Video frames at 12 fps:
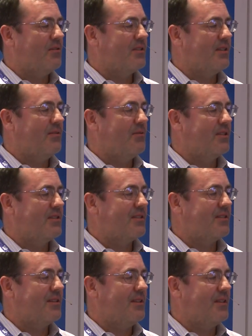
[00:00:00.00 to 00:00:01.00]
So it
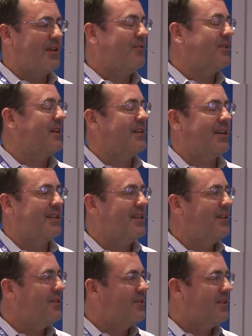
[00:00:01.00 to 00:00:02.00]
was definitely not an
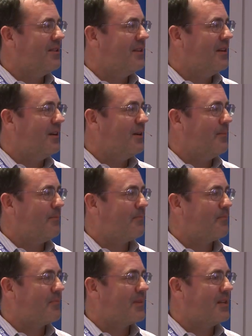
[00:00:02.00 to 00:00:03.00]
ideal
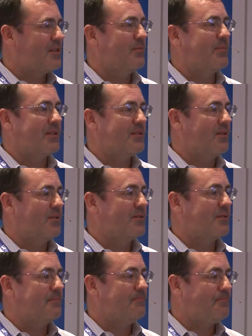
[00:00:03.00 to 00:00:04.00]
shipping
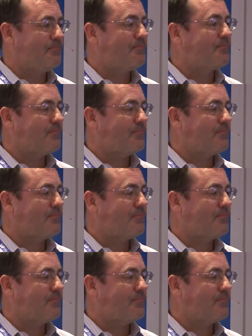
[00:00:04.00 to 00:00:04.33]
solution.